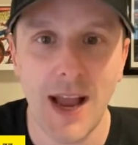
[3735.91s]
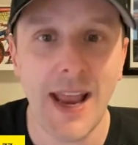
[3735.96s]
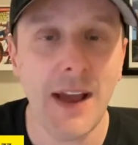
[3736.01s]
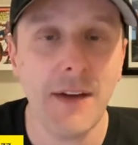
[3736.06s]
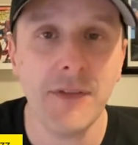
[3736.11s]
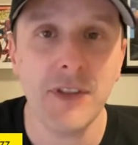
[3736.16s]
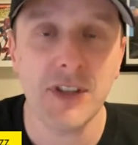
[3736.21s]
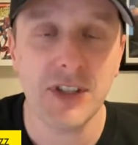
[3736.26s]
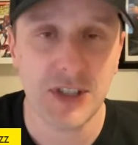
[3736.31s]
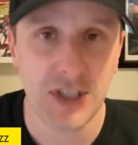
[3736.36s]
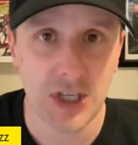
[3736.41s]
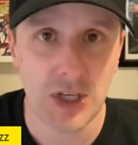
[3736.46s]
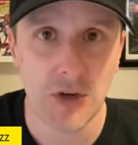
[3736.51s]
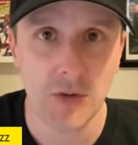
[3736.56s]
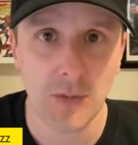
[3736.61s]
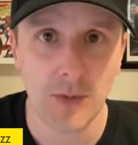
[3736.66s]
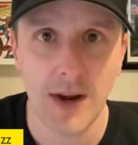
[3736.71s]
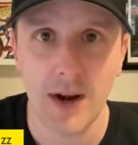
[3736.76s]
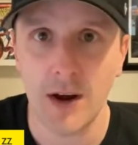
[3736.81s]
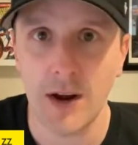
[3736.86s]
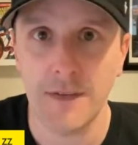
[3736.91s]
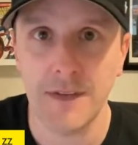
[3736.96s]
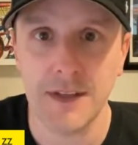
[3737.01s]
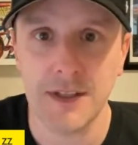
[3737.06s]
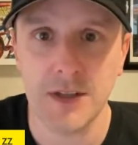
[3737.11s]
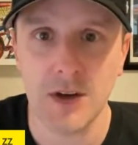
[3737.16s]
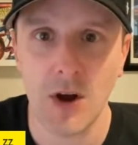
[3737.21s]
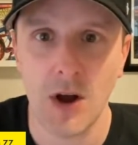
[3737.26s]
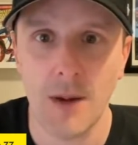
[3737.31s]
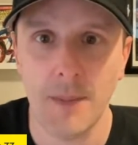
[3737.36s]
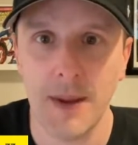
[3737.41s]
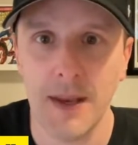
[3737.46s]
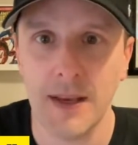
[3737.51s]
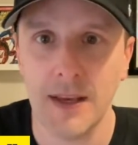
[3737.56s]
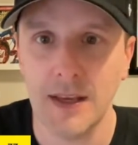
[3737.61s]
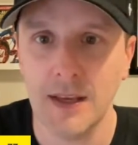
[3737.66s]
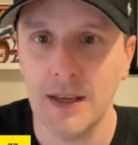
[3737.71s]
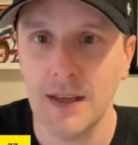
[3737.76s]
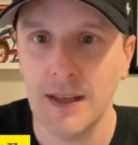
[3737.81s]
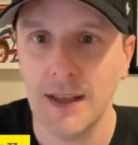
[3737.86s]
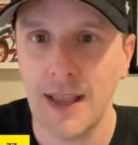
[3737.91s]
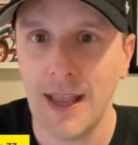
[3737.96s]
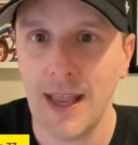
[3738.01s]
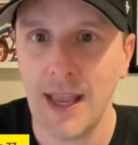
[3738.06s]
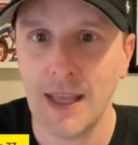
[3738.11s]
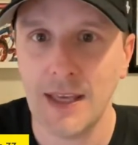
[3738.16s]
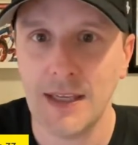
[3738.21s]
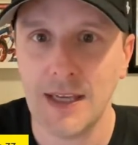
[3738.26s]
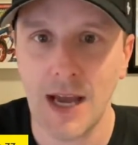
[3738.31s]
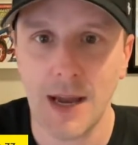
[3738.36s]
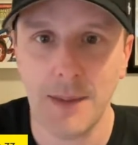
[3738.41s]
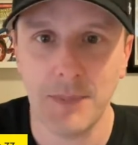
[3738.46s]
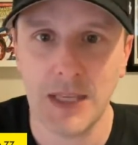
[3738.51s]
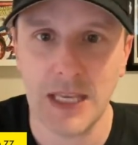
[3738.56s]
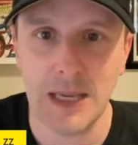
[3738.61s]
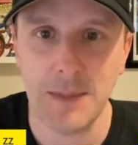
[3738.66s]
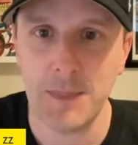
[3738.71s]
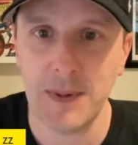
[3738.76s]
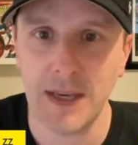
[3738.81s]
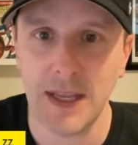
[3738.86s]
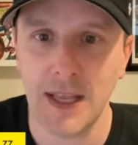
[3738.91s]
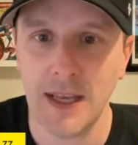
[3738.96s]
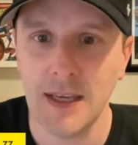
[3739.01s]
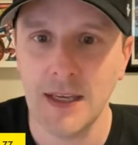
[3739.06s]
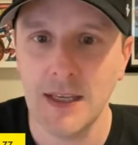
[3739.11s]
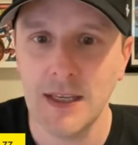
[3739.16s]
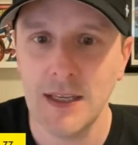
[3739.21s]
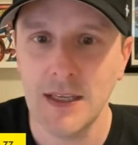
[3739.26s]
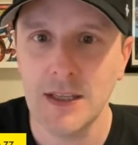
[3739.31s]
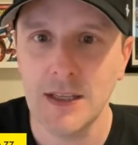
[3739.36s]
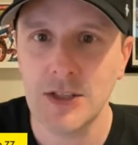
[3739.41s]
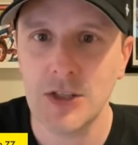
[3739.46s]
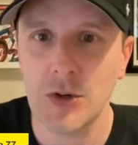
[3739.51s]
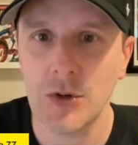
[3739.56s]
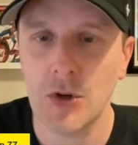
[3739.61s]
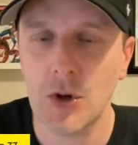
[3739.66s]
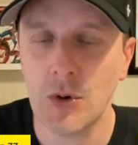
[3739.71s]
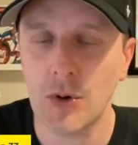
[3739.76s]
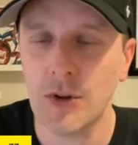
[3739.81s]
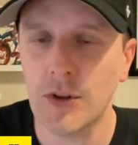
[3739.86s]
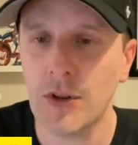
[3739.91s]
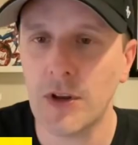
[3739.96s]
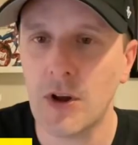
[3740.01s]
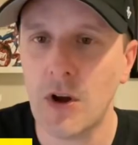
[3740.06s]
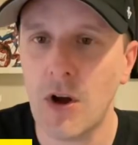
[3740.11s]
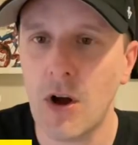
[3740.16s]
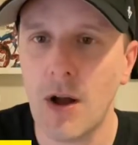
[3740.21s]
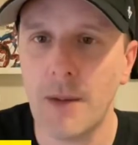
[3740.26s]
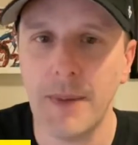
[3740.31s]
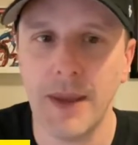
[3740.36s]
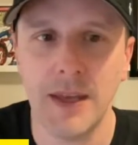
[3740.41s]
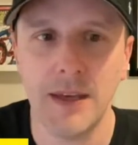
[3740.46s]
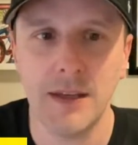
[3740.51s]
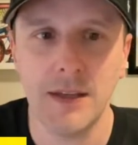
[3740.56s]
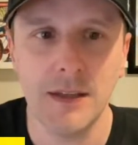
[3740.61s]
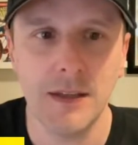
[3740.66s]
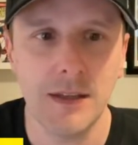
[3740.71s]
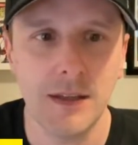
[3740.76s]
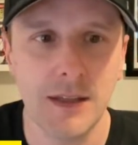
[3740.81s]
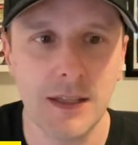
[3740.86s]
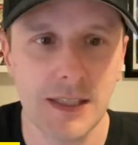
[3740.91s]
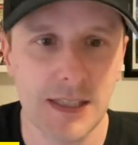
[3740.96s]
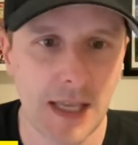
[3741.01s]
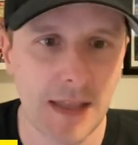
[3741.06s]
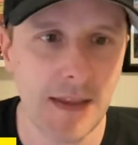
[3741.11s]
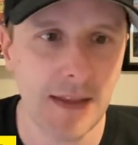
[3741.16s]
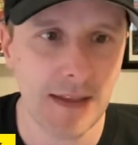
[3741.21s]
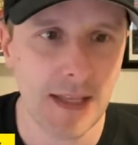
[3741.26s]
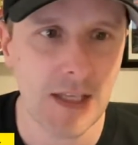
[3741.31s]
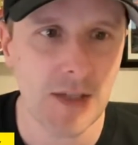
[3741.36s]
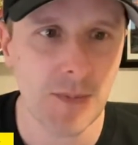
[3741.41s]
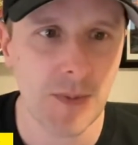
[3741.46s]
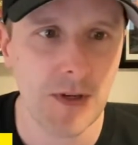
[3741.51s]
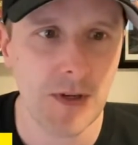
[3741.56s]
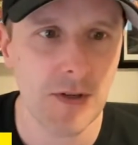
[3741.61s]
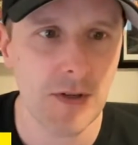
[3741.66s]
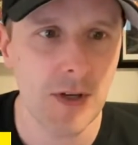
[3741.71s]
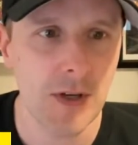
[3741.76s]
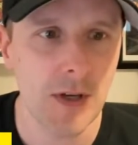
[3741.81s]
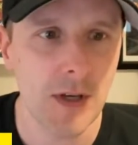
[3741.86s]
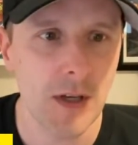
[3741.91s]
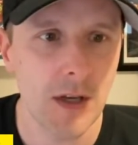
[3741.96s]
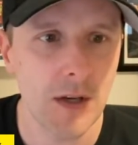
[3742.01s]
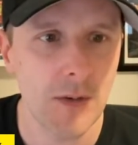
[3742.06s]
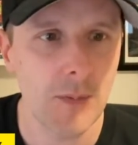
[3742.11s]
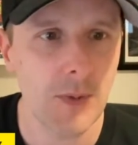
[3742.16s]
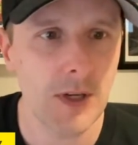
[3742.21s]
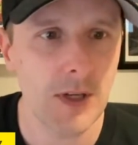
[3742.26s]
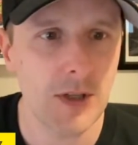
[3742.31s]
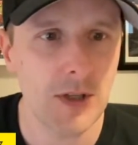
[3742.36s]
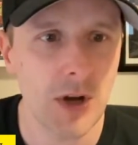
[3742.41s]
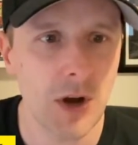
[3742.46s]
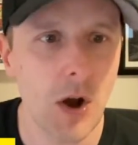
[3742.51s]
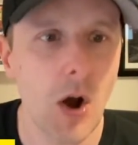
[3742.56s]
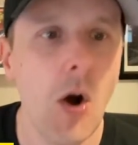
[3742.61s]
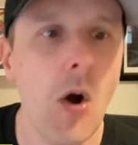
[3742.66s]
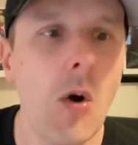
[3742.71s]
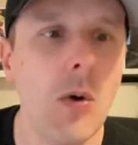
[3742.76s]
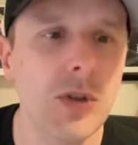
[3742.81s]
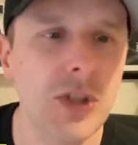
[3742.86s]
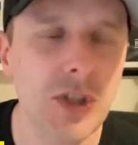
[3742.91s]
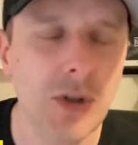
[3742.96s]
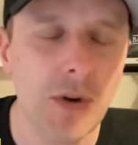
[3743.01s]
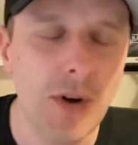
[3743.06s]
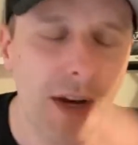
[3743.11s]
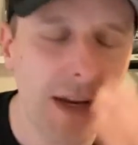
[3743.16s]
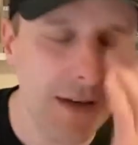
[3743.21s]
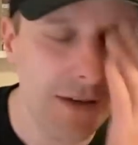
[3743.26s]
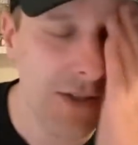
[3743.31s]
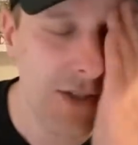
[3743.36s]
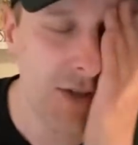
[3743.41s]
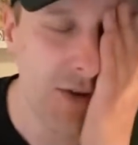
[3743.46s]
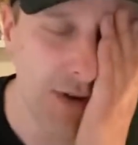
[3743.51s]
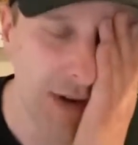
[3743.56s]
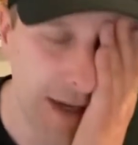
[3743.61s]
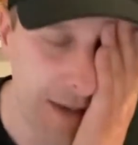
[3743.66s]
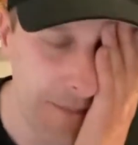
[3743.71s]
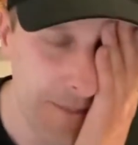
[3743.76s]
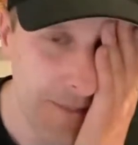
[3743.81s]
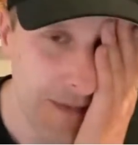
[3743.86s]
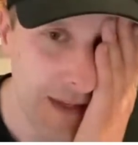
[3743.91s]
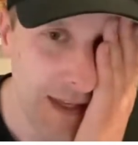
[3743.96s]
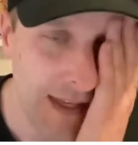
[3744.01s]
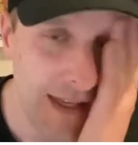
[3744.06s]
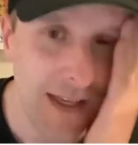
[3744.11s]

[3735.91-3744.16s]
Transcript: I have the secret rare on this comic and I'm keeping it. So go to the common because I think that's what you're what you're talking. Oh, sorry, sorry.